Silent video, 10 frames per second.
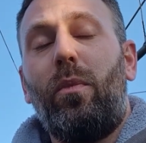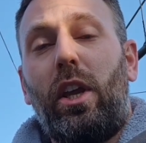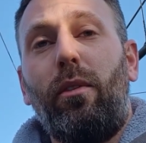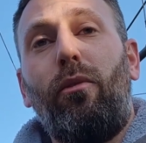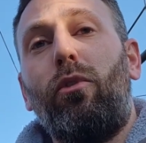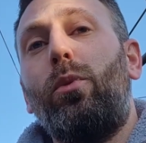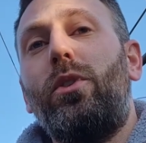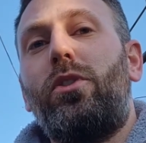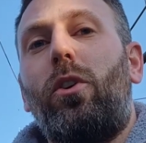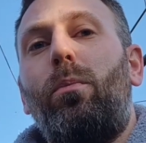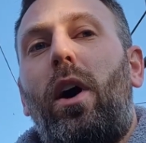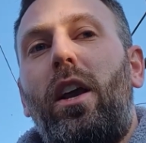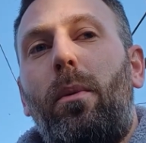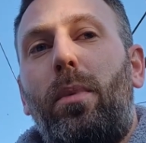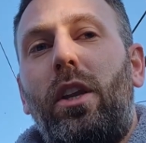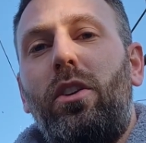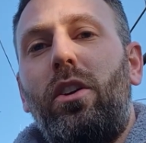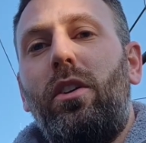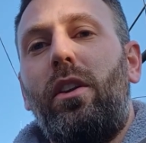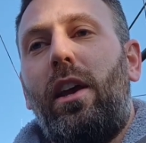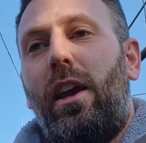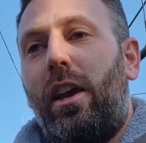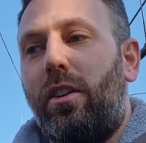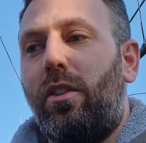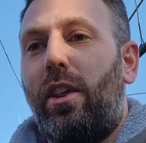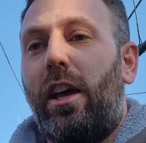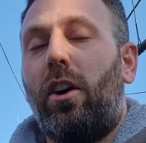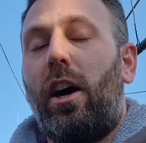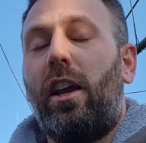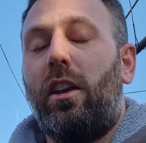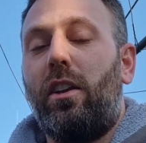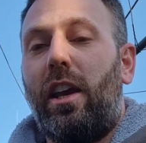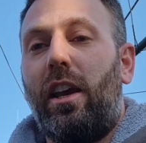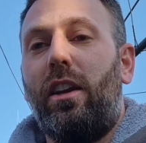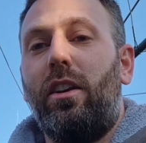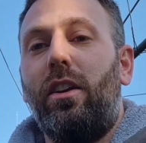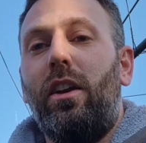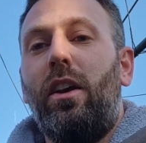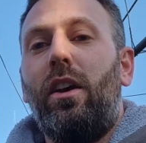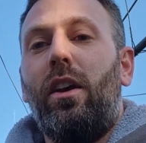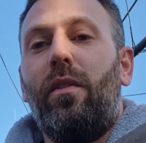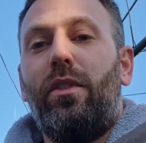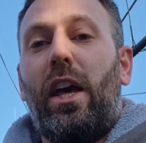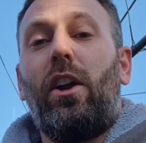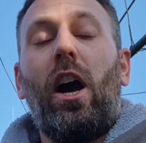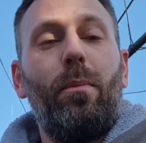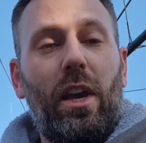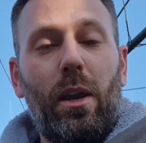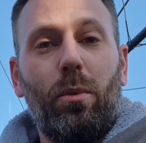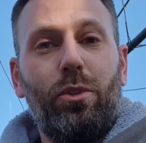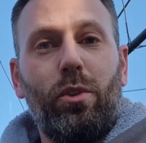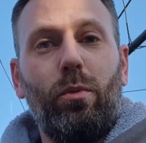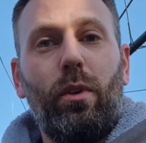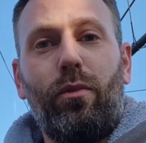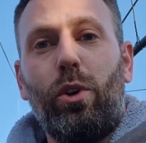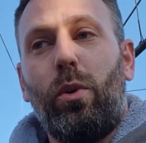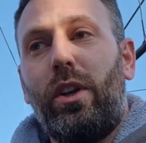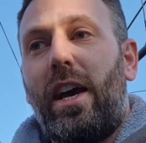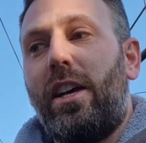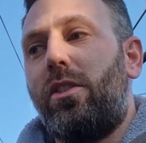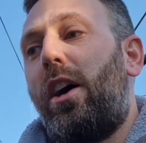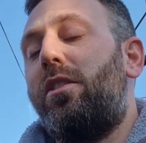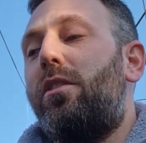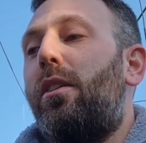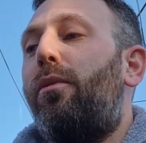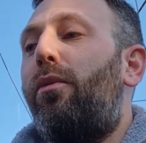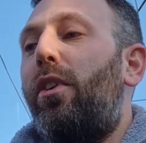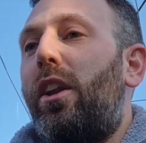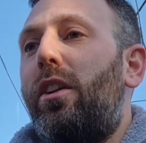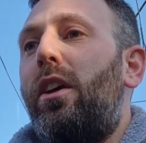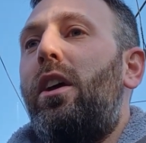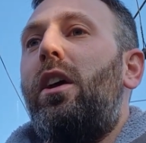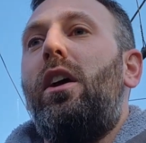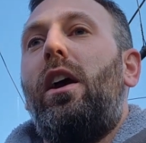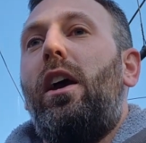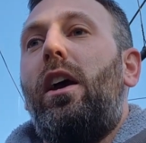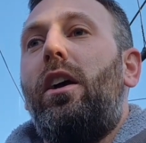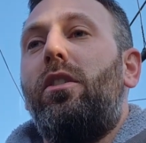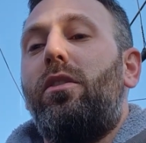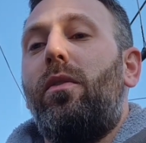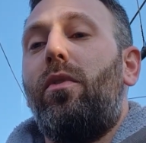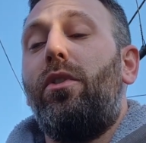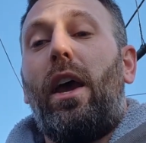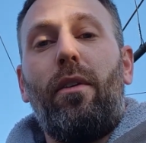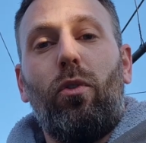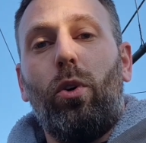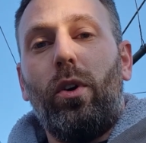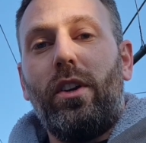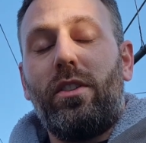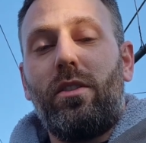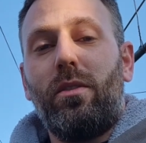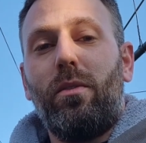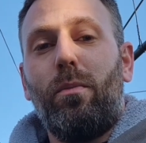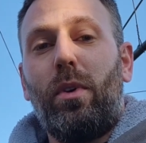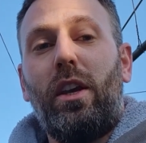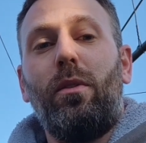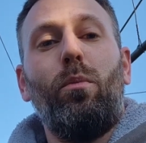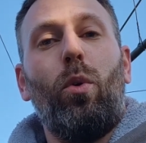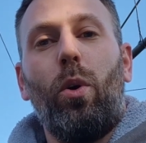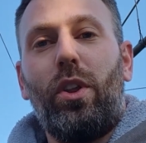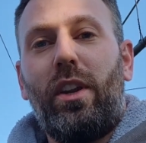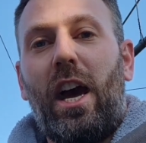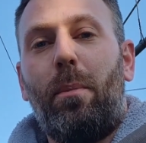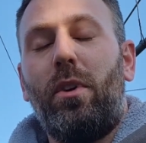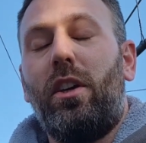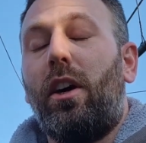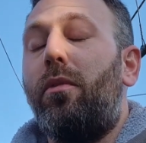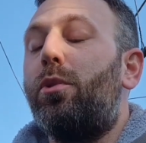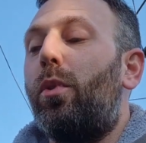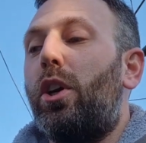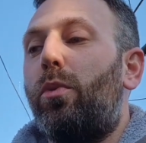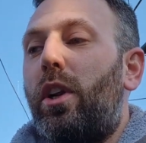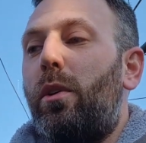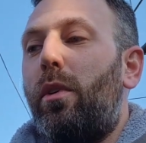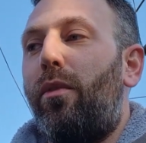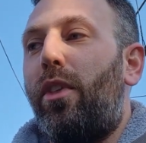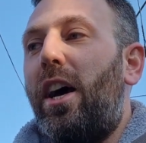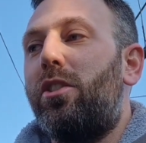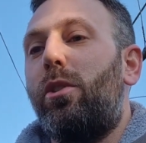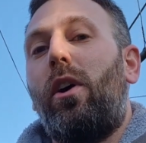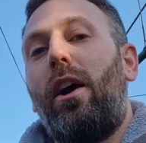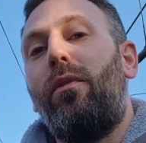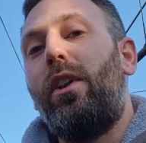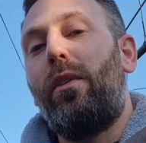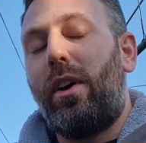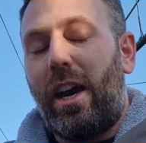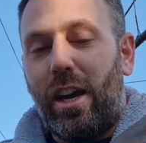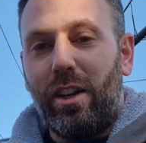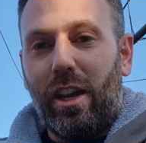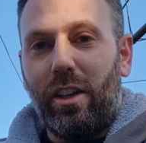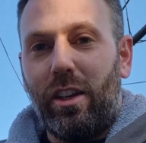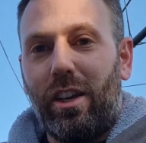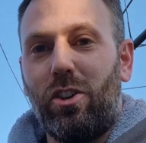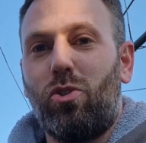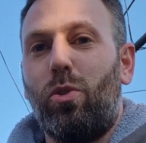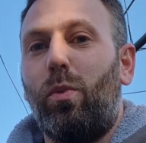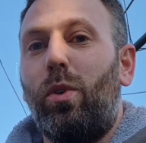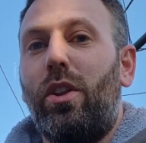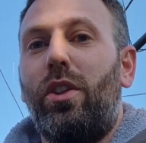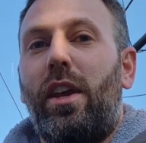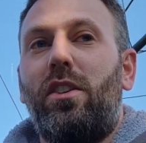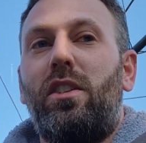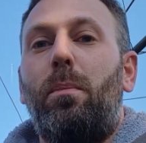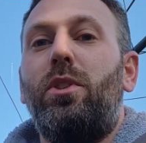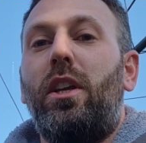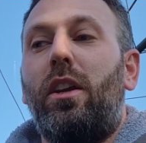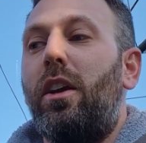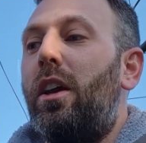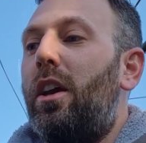influence on my opinion, and that I'm able to review it as I see fit. And they've always been more than happy enough to agree with that, so I've never had any issue with accepting